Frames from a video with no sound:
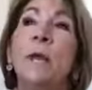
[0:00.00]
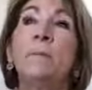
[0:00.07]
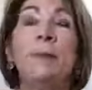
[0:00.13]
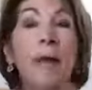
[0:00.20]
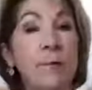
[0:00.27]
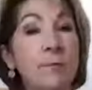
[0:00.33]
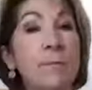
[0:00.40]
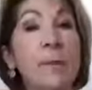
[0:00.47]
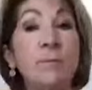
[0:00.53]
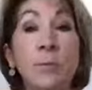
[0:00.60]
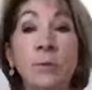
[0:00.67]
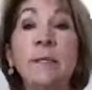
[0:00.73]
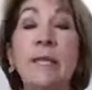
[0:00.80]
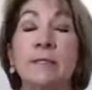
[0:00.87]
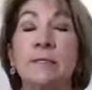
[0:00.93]
But I remember
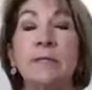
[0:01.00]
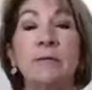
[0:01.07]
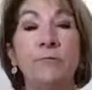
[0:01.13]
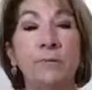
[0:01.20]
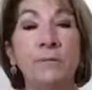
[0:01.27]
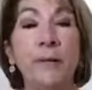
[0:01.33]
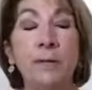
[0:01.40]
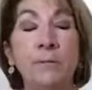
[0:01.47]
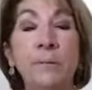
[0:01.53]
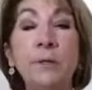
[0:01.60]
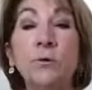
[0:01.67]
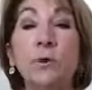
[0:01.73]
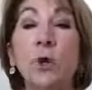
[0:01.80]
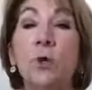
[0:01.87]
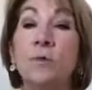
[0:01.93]
Leslie from Bare
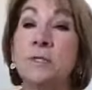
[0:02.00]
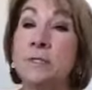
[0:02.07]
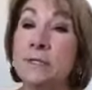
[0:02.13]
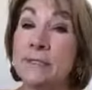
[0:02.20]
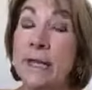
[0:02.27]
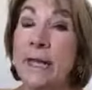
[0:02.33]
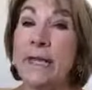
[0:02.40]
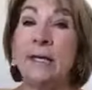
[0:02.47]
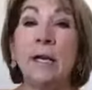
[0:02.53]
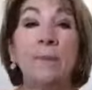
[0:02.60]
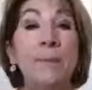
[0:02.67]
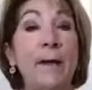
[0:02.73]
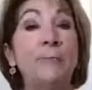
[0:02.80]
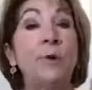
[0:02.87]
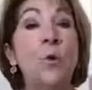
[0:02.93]
Minerals saying
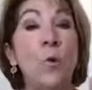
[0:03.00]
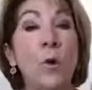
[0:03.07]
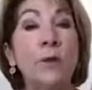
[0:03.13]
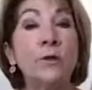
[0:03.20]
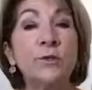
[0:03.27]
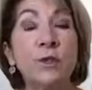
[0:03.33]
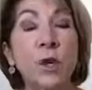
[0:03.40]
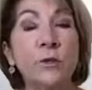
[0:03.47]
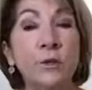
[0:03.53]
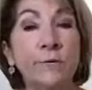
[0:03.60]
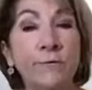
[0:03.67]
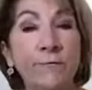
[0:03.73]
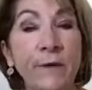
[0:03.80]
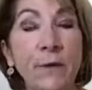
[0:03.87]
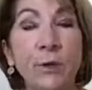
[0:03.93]
about the oils on your
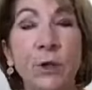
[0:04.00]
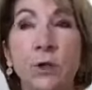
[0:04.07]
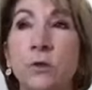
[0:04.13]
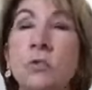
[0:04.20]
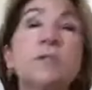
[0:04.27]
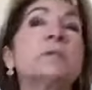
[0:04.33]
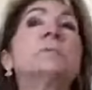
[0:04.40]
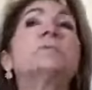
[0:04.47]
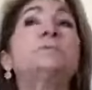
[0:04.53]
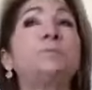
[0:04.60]
fingers